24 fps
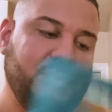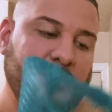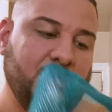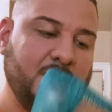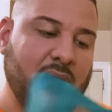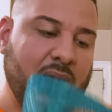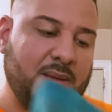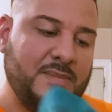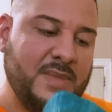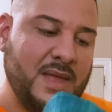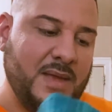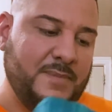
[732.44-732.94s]

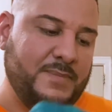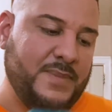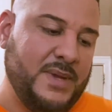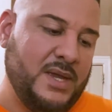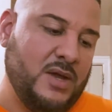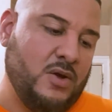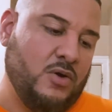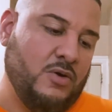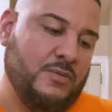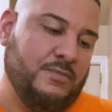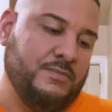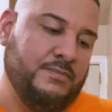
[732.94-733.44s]
I'm not big
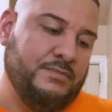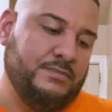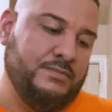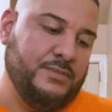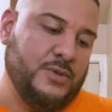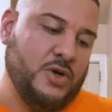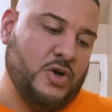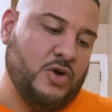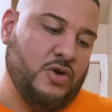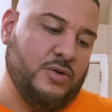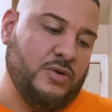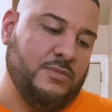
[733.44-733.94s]
on
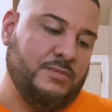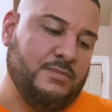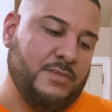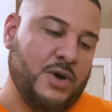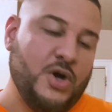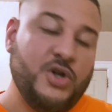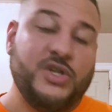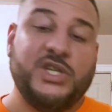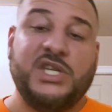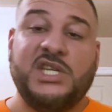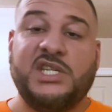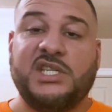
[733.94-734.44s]

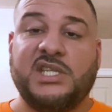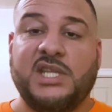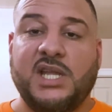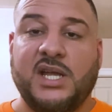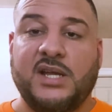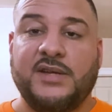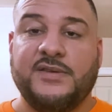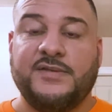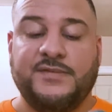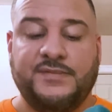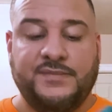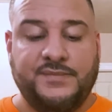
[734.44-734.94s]
merchy
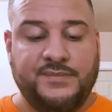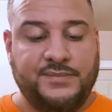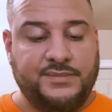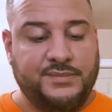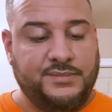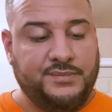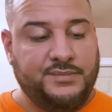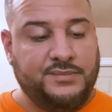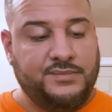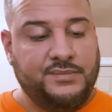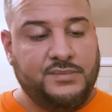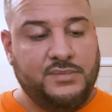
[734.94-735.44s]
stuff.
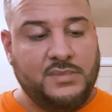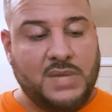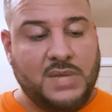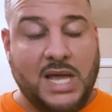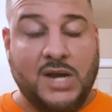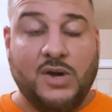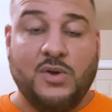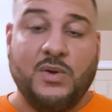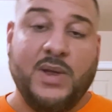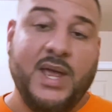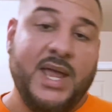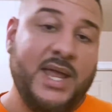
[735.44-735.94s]
I
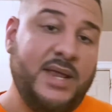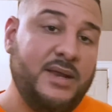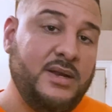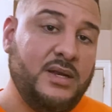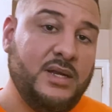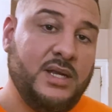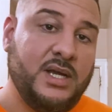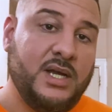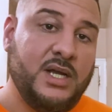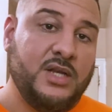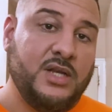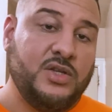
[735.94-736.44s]
don't hate
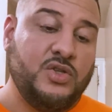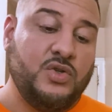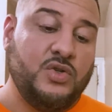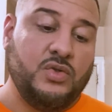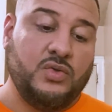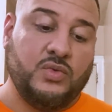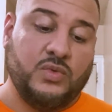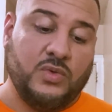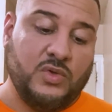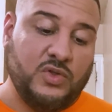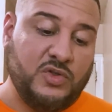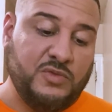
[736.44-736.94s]
Juice
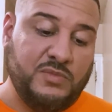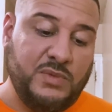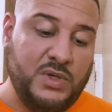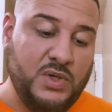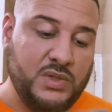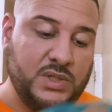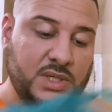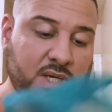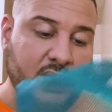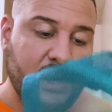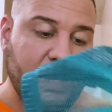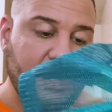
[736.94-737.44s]
WRLD's
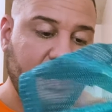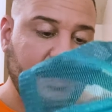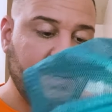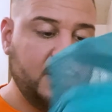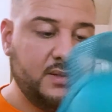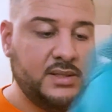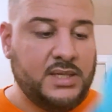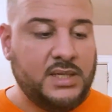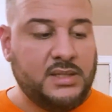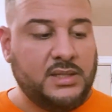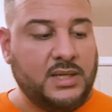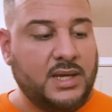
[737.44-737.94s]
music. I
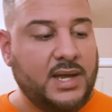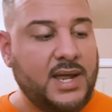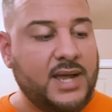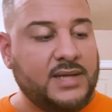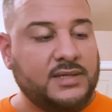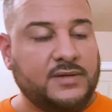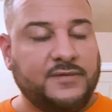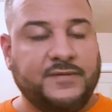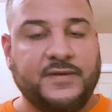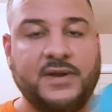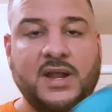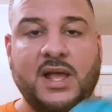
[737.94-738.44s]
think the guy's
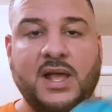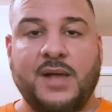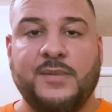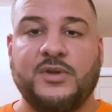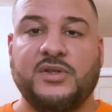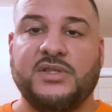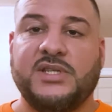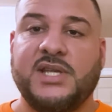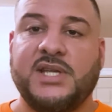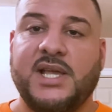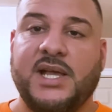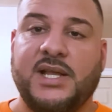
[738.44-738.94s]
a phenomenal
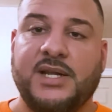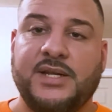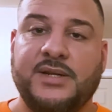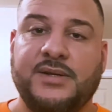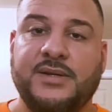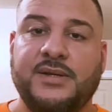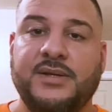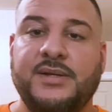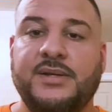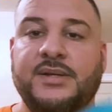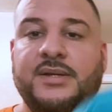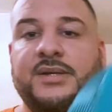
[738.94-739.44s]
talent.
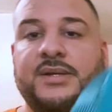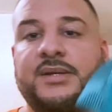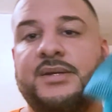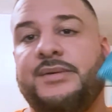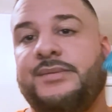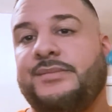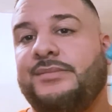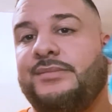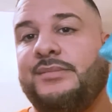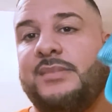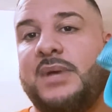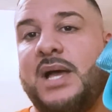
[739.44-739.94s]

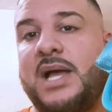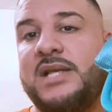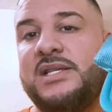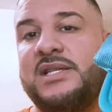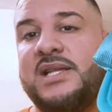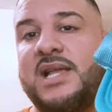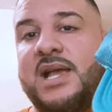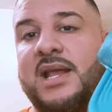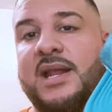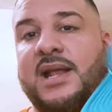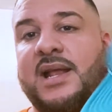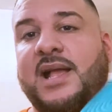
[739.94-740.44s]
I just
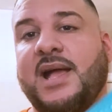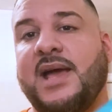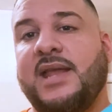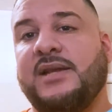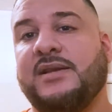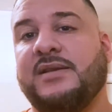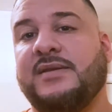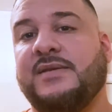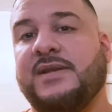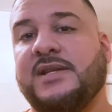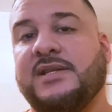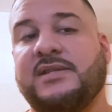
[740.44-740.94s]
kind of got it
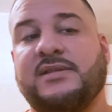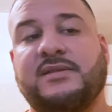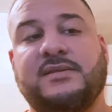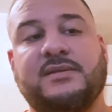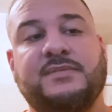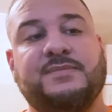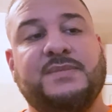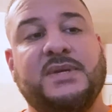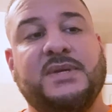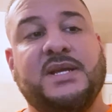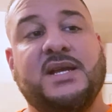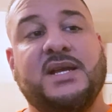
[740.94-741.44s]
because
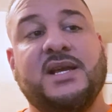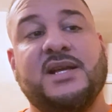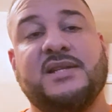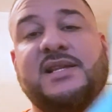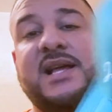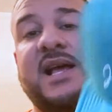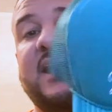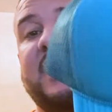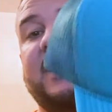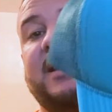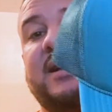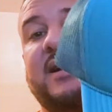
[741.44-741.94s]

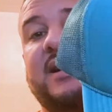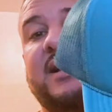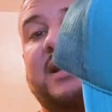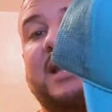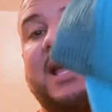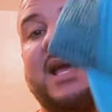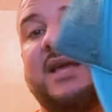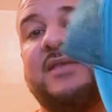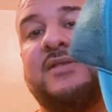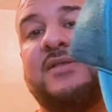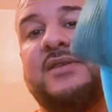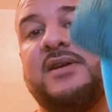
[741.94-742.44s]
I
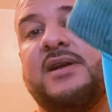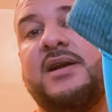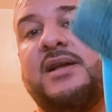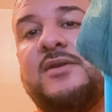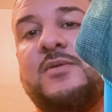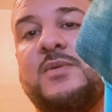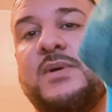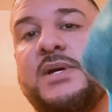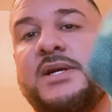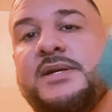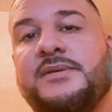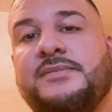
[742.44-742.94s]
like the
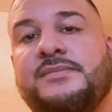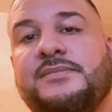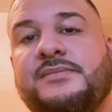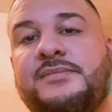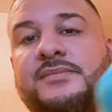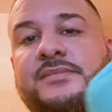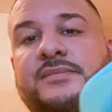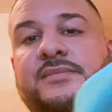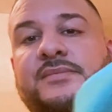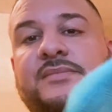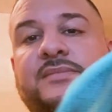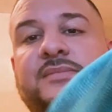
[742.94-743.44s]
colorway.
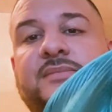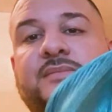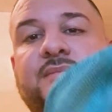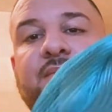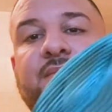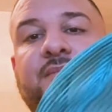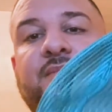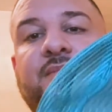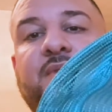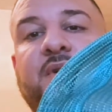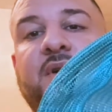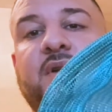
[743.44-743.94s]

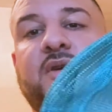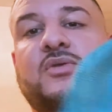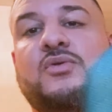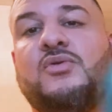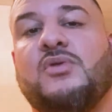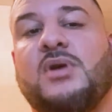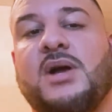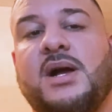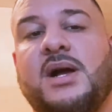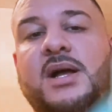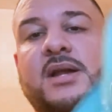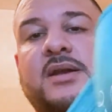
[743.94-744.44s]
Pretty cool
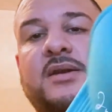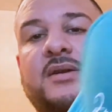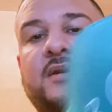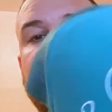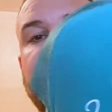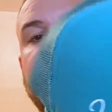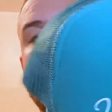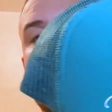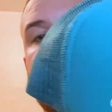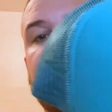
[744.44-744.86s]
color.